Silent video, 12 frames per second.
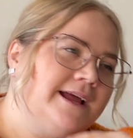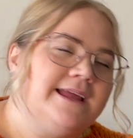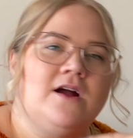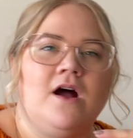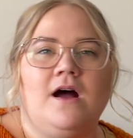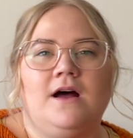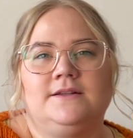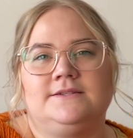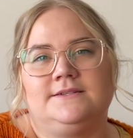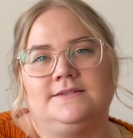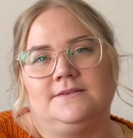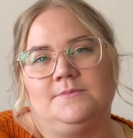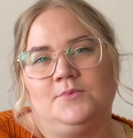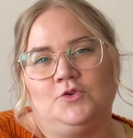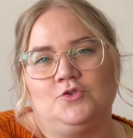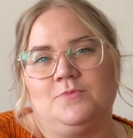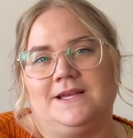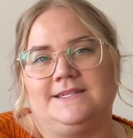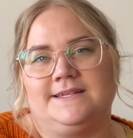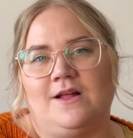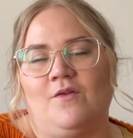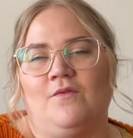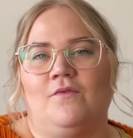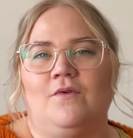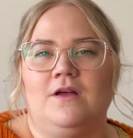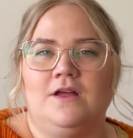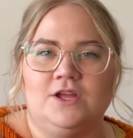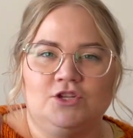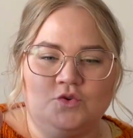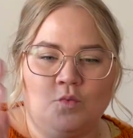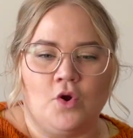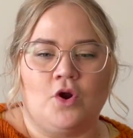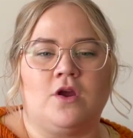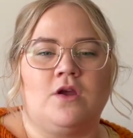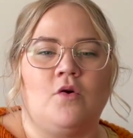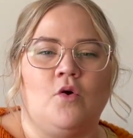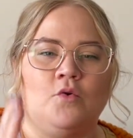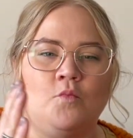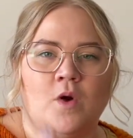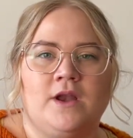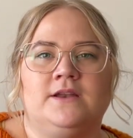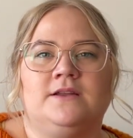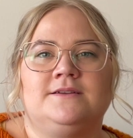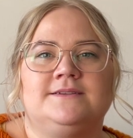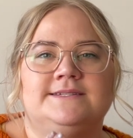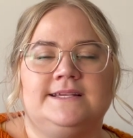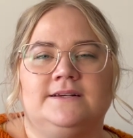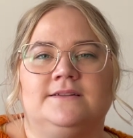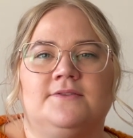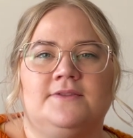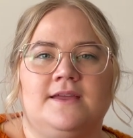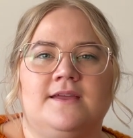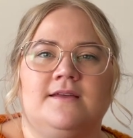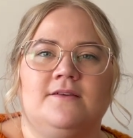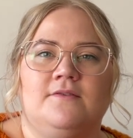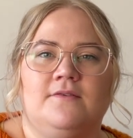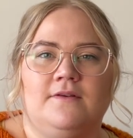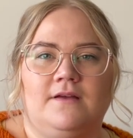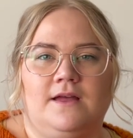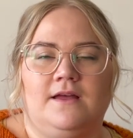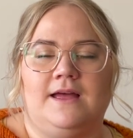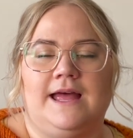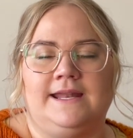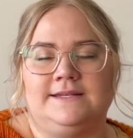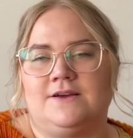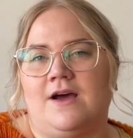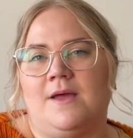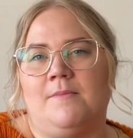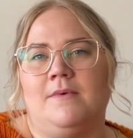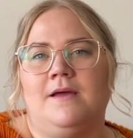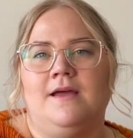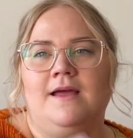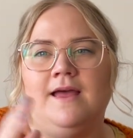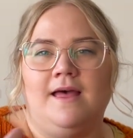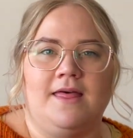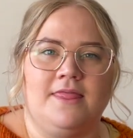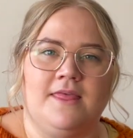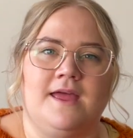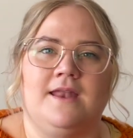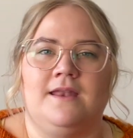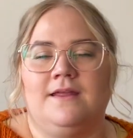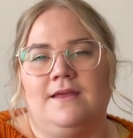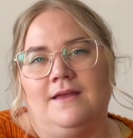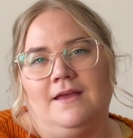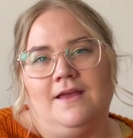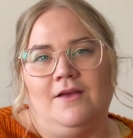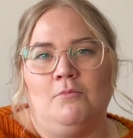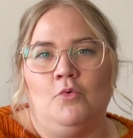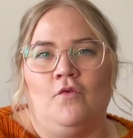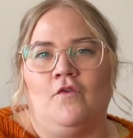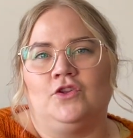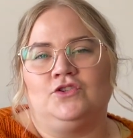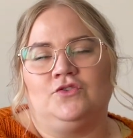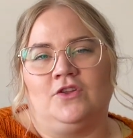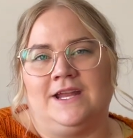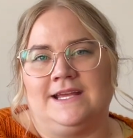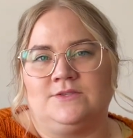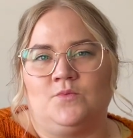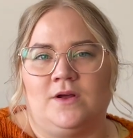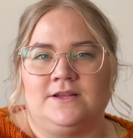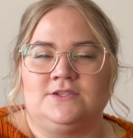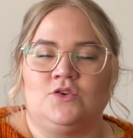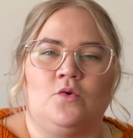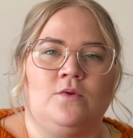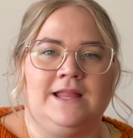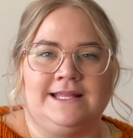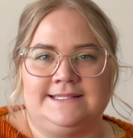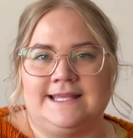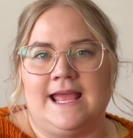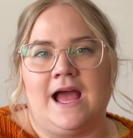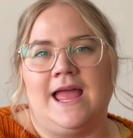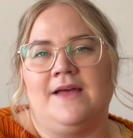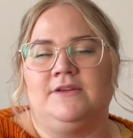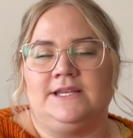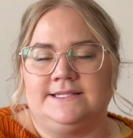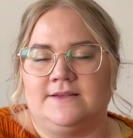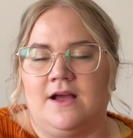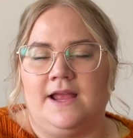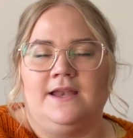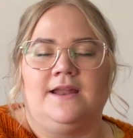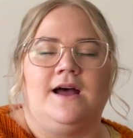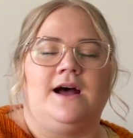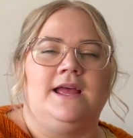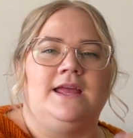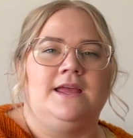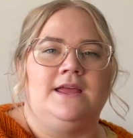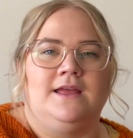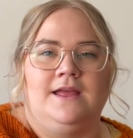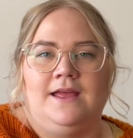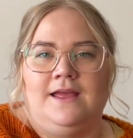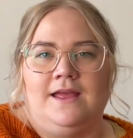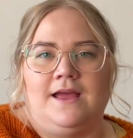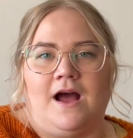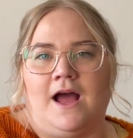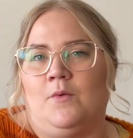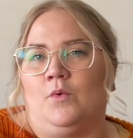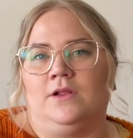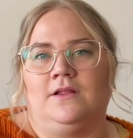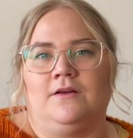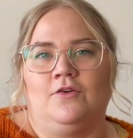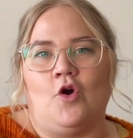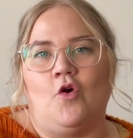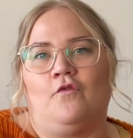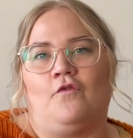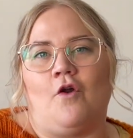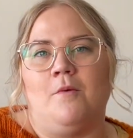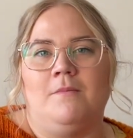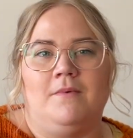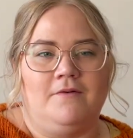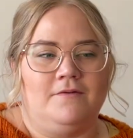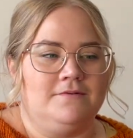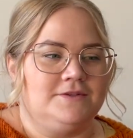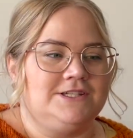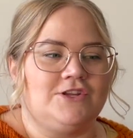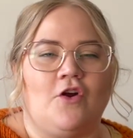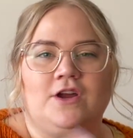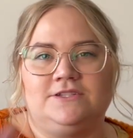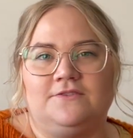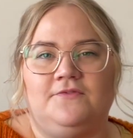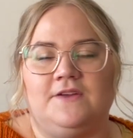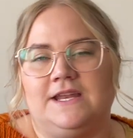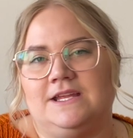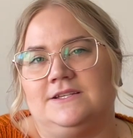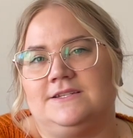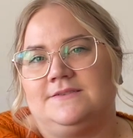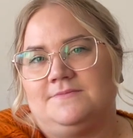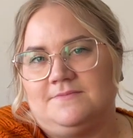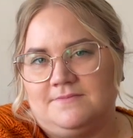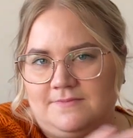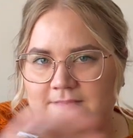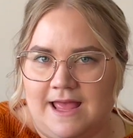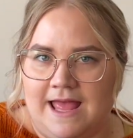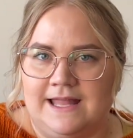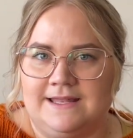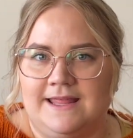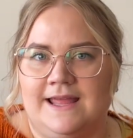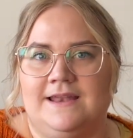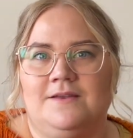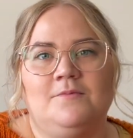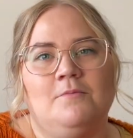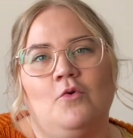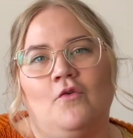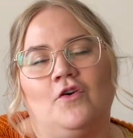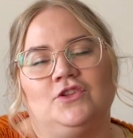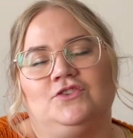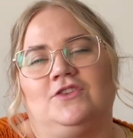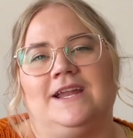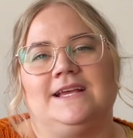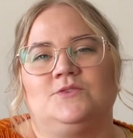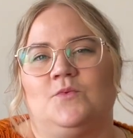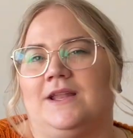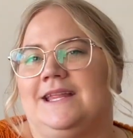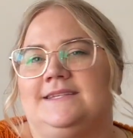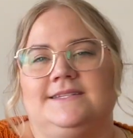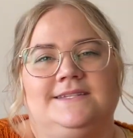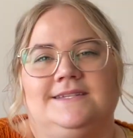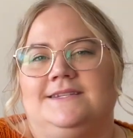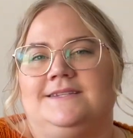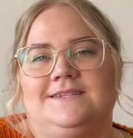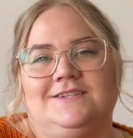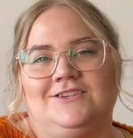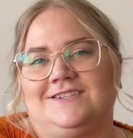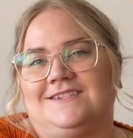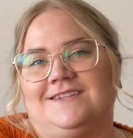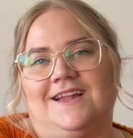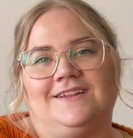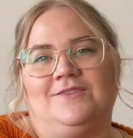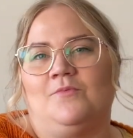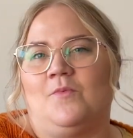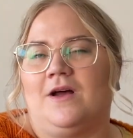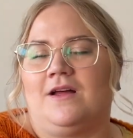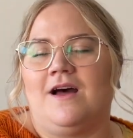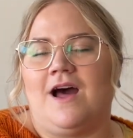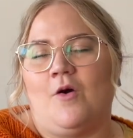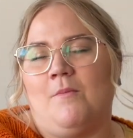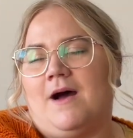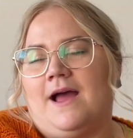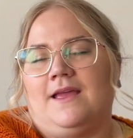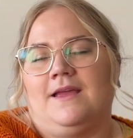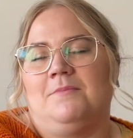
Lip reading: can't push myself to work on one single thing at a time and then move on to the next one. So let's say I have a design, I will go from start to finish and then move on to the next one. It's just not how my